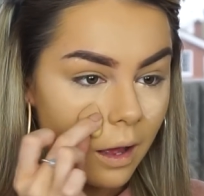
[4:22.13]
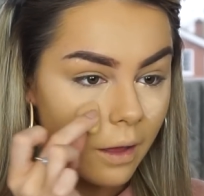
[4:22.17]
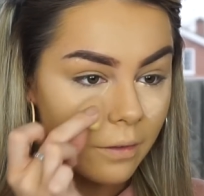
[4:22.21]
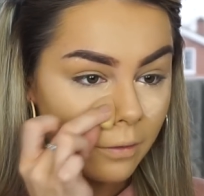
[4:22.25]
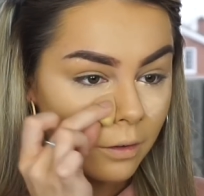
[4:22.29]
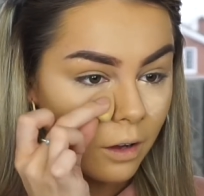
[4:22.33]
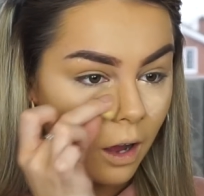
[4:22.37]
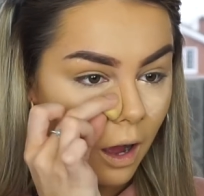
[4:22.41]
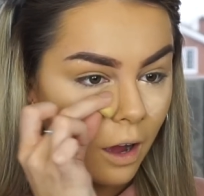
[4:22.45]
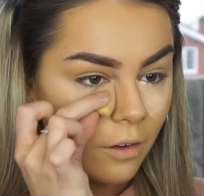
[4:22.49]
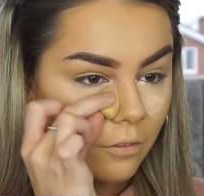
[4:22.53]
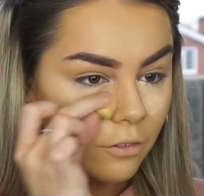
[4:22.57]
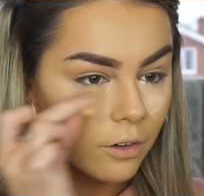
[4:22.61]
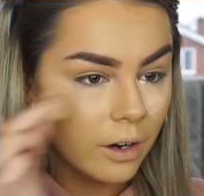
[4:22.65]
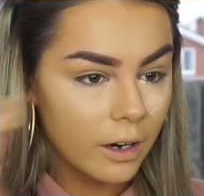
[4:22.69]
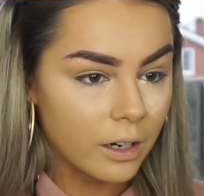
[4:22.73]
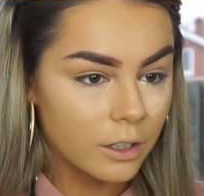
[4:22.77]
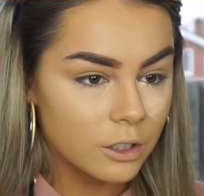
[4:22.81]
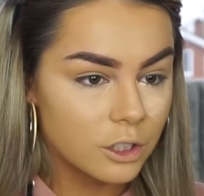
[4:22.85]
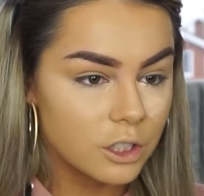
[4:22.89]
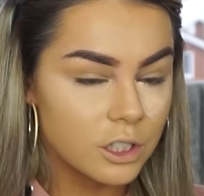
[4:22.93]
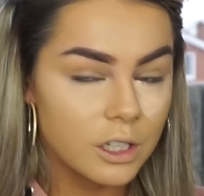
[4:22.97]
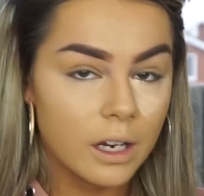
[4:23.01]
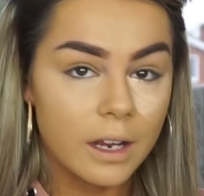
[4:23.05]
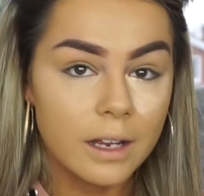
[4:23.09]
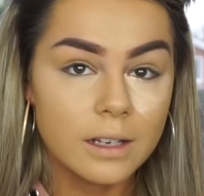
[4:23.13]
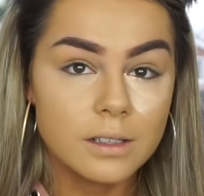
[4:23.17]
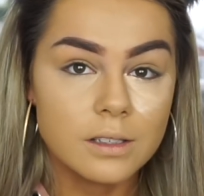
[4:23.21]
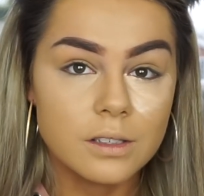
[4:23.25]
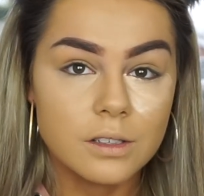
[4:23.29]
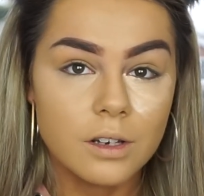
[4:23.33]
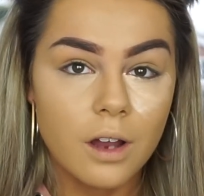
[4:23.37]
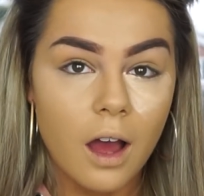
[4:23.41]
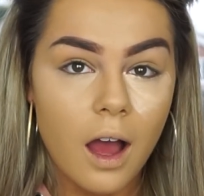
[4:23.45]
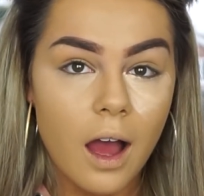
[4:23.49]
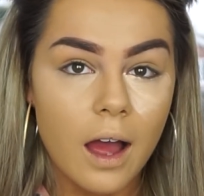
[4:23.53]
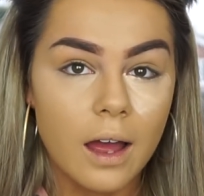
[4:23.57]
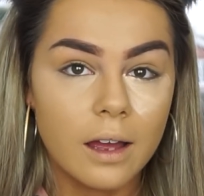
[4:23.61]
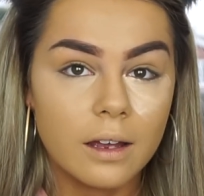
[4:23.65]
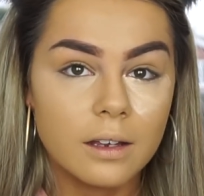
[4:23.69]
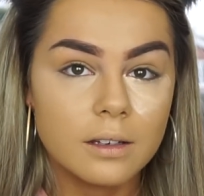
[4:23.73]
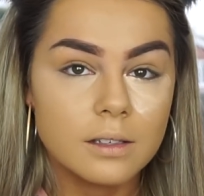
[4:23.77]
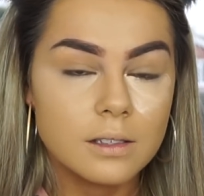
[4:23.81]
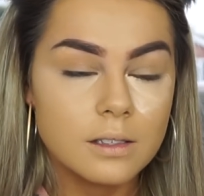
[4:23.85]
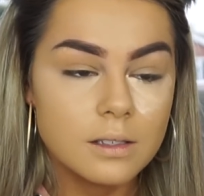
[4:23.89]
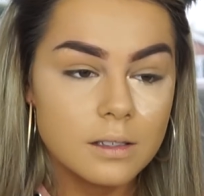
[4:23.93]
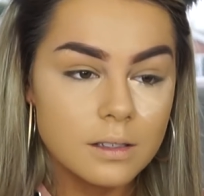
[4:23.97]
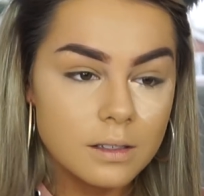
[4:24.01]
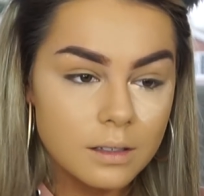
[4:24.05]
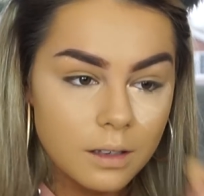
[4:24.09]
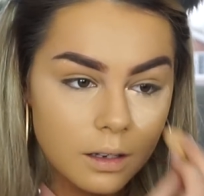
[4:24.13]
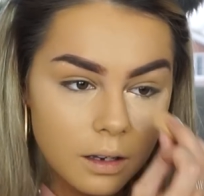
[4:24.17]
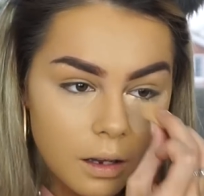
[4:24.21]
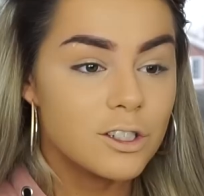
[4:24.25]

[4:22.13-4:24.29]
The coverage is nice.